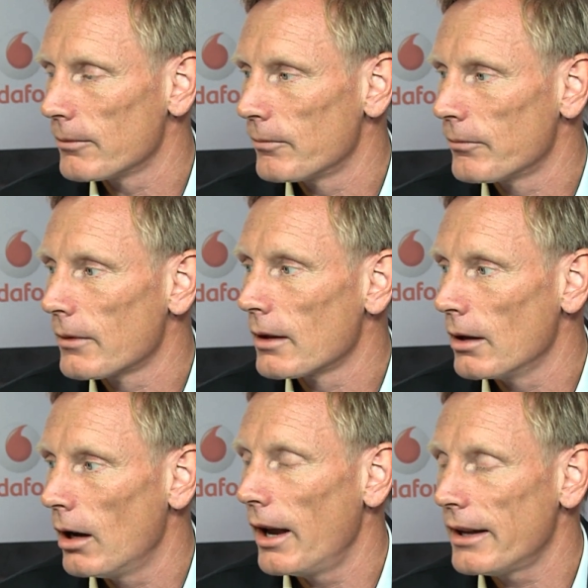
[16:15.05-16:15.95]
Mm.
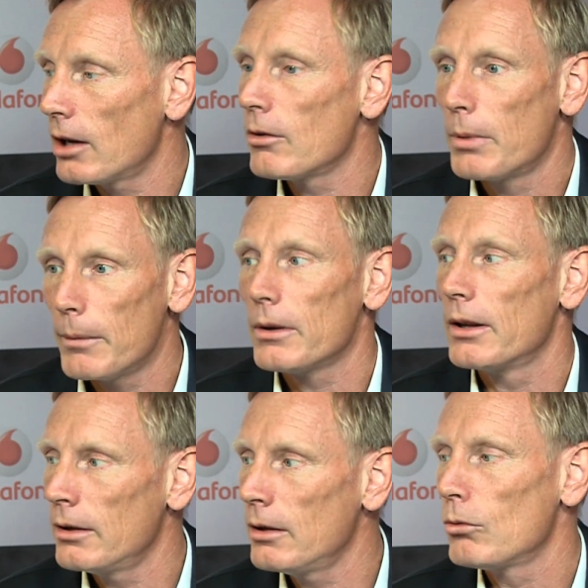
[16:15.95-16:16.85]
Yeah, 800 people
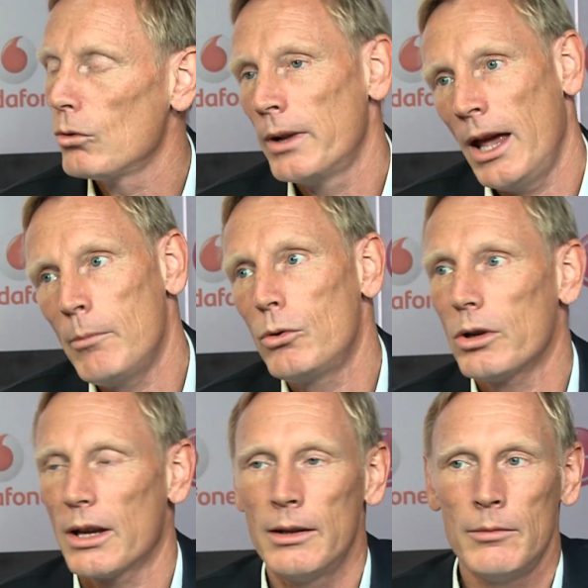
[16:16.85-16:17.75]
in the room in
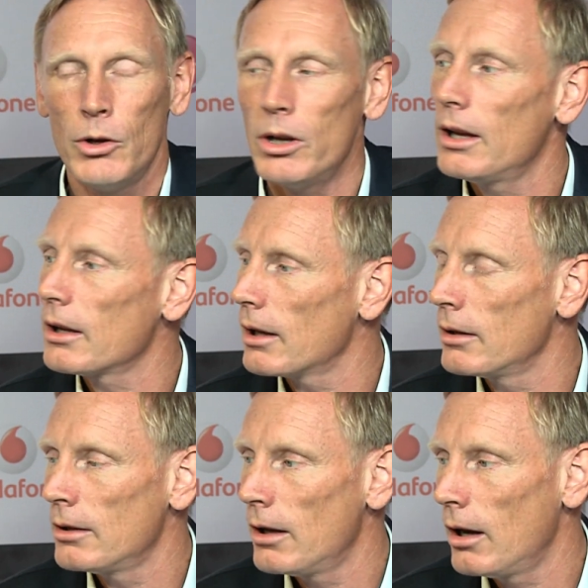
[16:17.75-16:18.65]
Hamburg, in Munich,
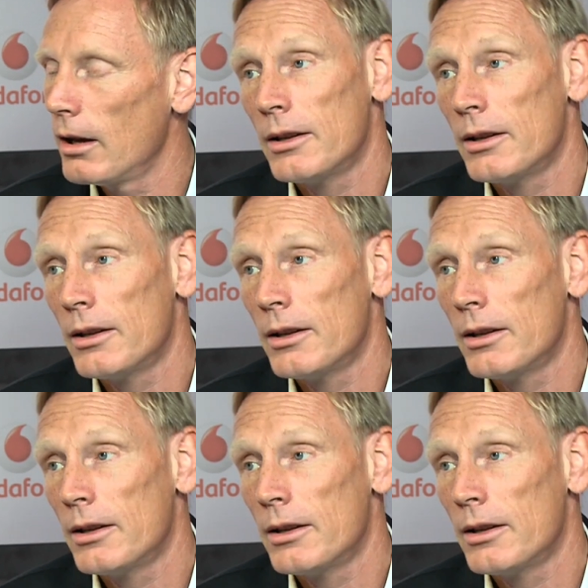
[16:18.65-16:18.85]
in, uh,